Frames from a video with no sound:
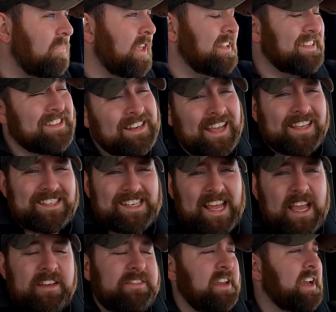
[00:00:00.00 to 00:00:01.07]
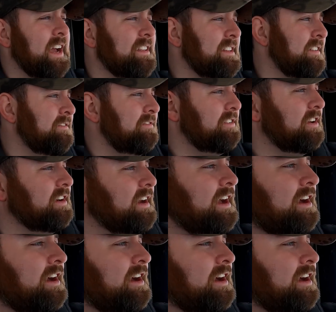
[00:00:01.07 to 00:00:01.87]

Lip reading: it's the next day if you guys haven't figured it